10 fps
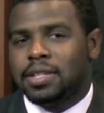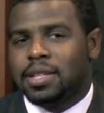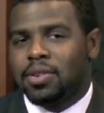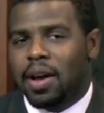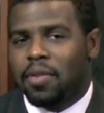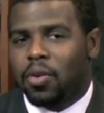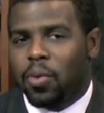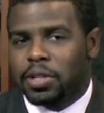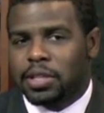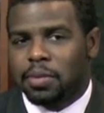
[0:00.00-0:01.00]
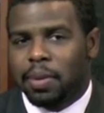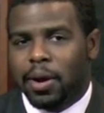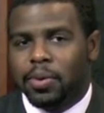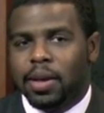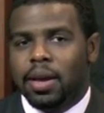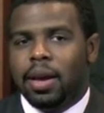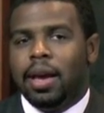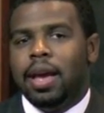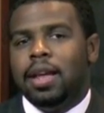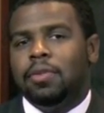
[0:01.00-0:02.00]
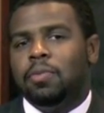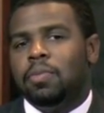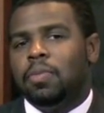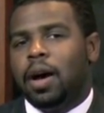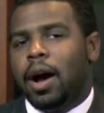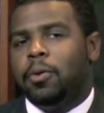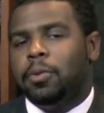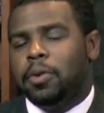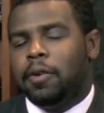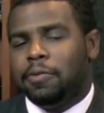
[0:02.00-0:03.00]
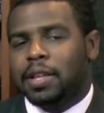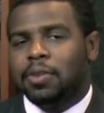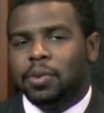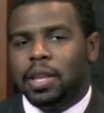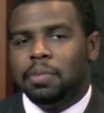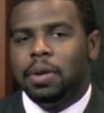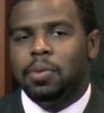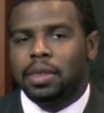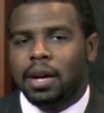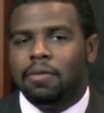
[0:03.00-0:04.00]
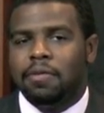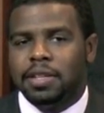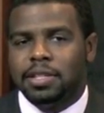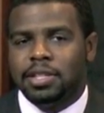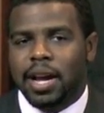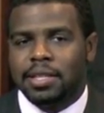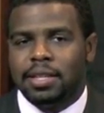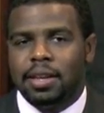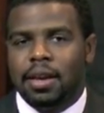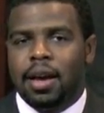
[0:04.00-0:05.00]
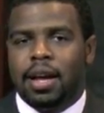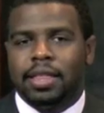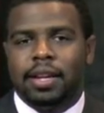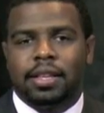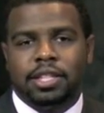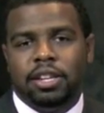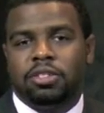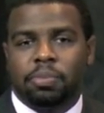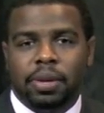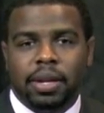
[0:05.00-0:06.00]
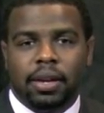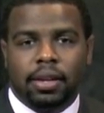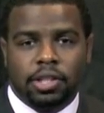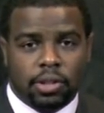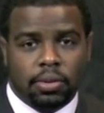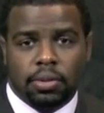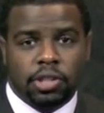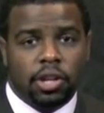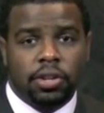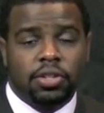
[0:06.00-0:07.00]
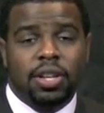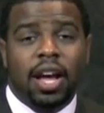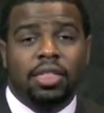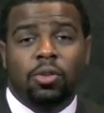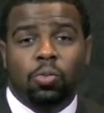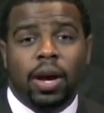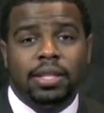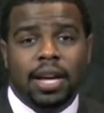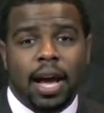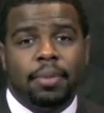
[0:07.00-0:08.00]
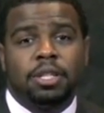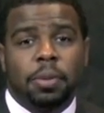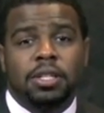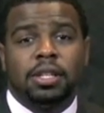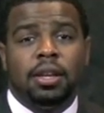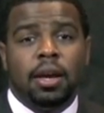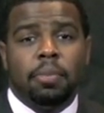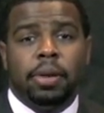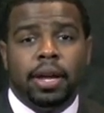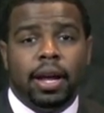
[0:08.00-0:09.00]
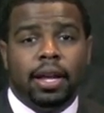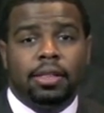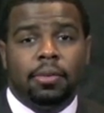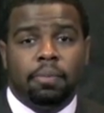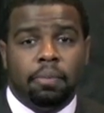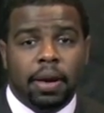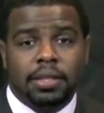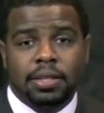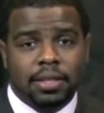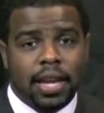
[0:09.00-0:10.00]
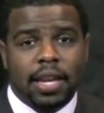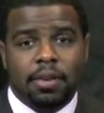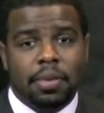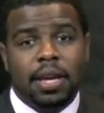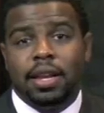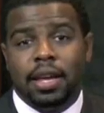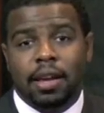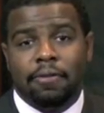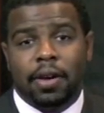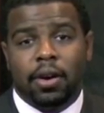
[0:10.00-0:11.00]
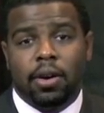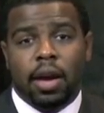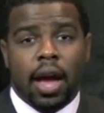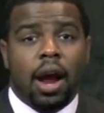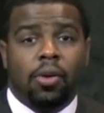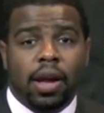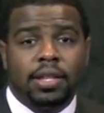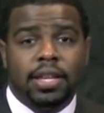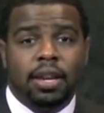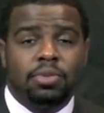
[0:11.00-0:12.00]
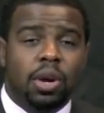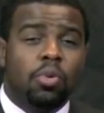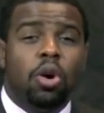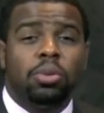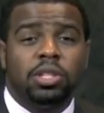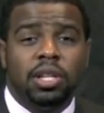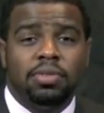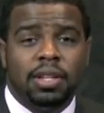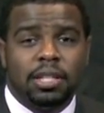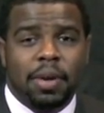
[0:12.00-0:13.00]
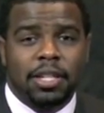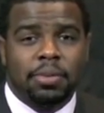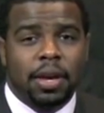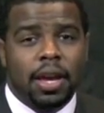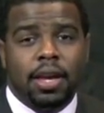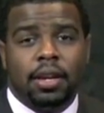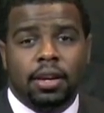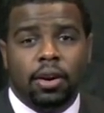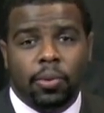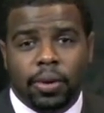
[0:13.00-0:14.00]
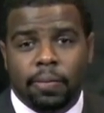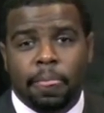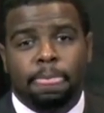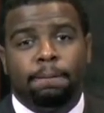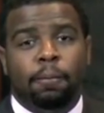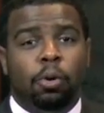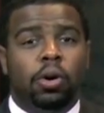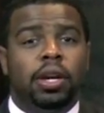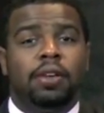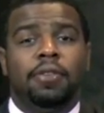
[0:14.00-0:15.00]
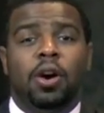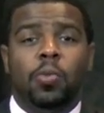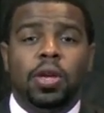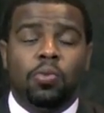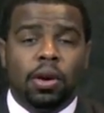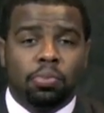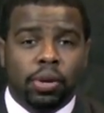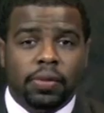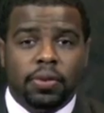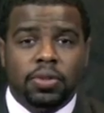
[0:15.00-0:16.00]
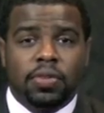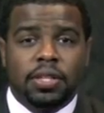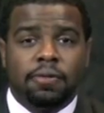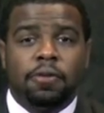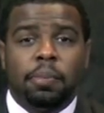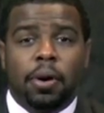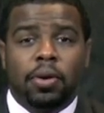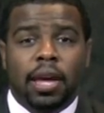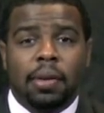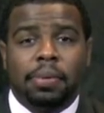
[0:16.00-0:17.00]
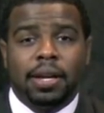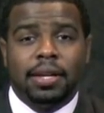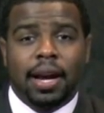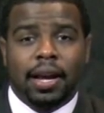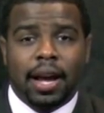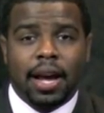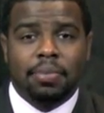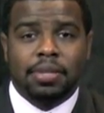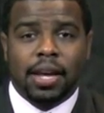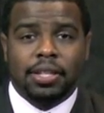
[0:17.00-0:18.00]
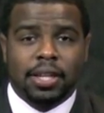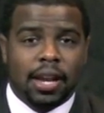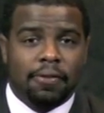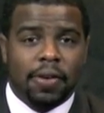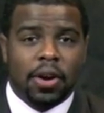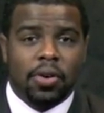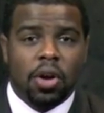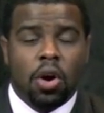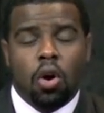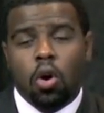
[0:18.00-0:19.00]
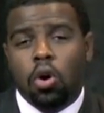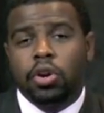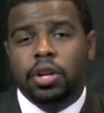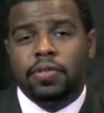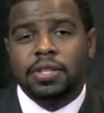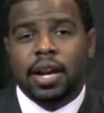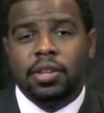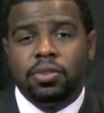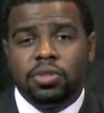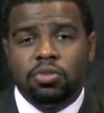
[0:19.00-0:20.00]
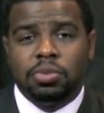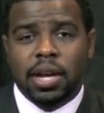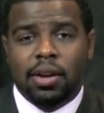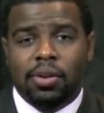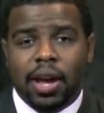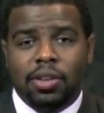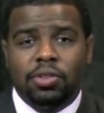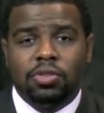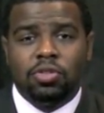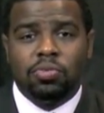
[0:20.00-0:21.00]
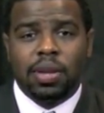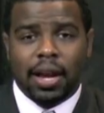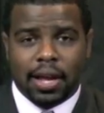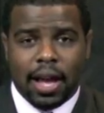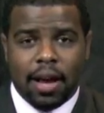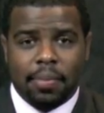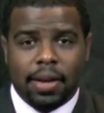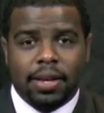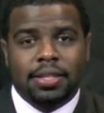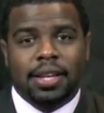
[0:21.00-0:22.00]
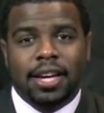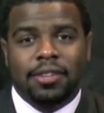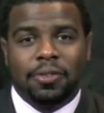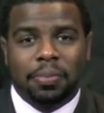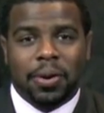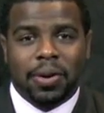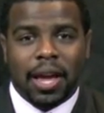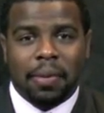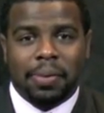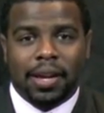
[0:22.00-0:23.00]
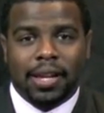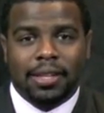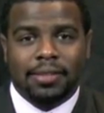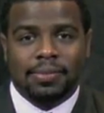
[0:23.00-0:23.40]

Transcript: I still have a question about. And how effective will they be without Vincent Jackson? I think the Chiefs are playing the, the Chargers at the right time, especially playing at the best stadium in the NFL, Arrowhead Stadium. So I'm going with the Chiefs in this matchup in a good one. For more NFL Week 1 previews, visit footballgameplan.com slash NFL or you can visit our YouTube channel at youtube.com slash football game plan.